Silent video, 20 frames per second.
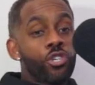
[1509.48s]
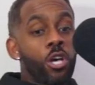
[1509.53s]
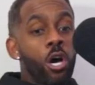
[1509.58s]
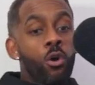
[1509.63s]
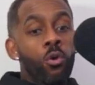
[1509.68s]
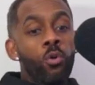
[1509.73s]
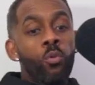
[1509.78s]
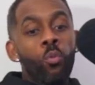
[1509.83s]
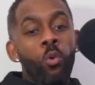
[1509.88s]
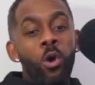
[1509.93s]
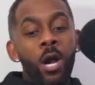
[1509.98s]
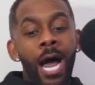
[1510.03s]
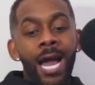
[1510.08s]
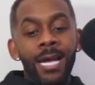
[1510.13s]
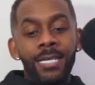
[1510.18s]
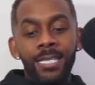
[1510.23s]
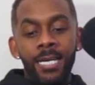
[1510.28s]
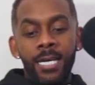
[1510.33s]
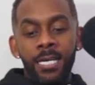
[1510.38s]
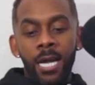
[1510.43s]
So what
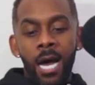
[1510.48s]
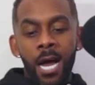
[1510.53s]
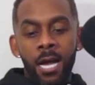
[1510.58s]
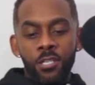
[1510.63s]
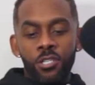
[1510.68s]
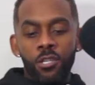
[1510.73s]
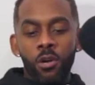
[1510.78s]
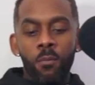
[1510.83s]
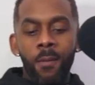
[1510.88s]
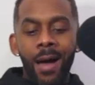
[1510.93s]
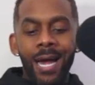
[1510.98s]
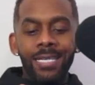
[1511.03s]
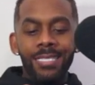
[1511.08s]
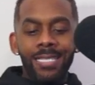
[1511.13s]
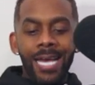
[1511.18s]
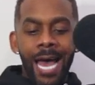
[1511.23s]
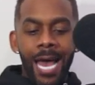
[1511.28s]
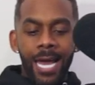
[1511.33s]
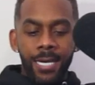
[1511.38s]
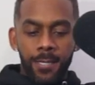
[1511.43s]
I did, my
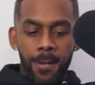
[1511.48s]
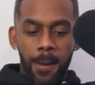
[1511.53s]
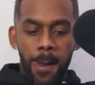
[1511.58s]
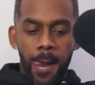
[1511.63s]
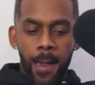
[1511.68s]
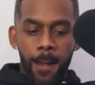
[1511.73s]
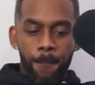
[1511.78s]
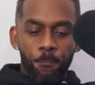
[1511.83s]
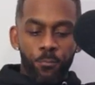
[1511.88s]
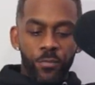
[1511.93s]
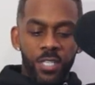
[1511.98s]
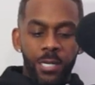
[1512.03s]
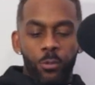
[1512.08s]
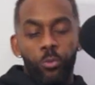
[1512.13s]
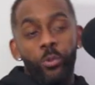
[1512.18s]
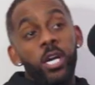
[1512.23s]
dad did